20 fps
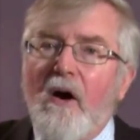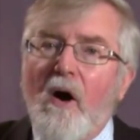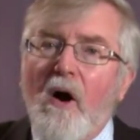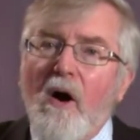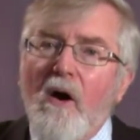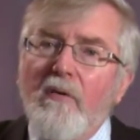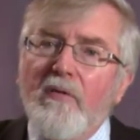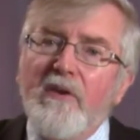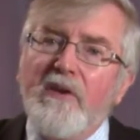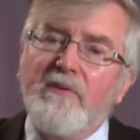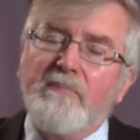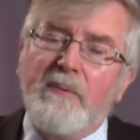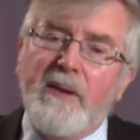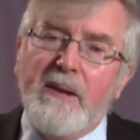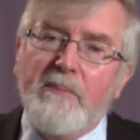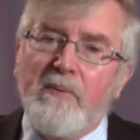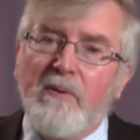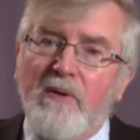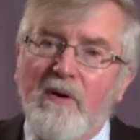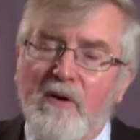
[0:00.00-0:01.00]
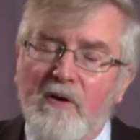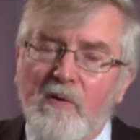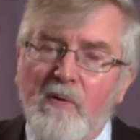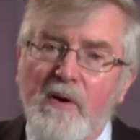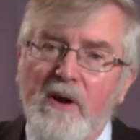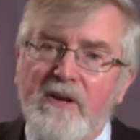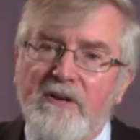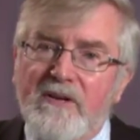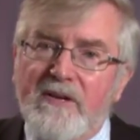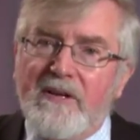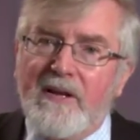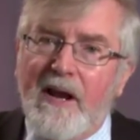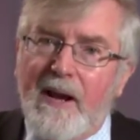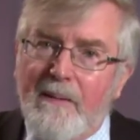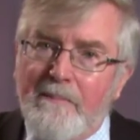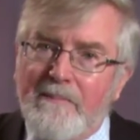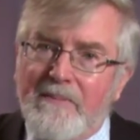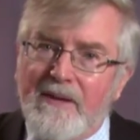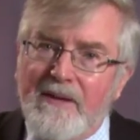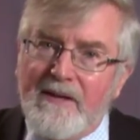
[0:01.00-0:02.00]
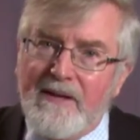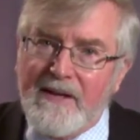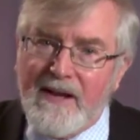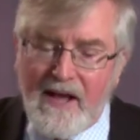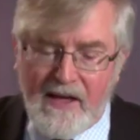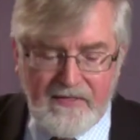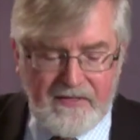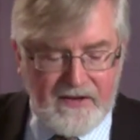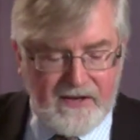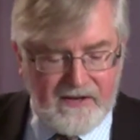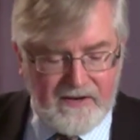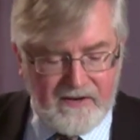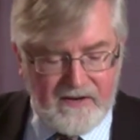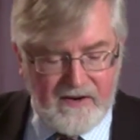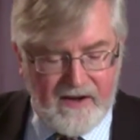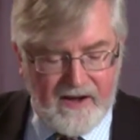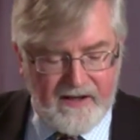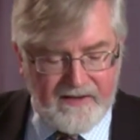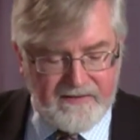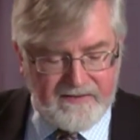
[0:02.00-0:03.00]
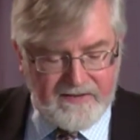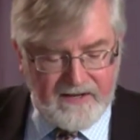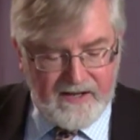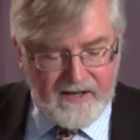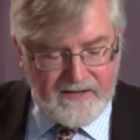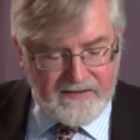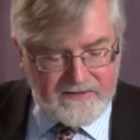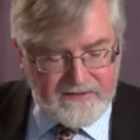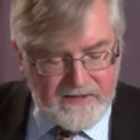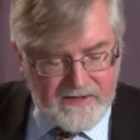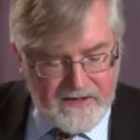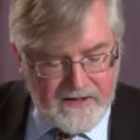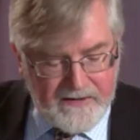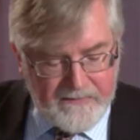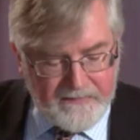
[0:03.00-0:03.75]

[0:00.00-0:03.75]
all these people are going to come to nothing, God says.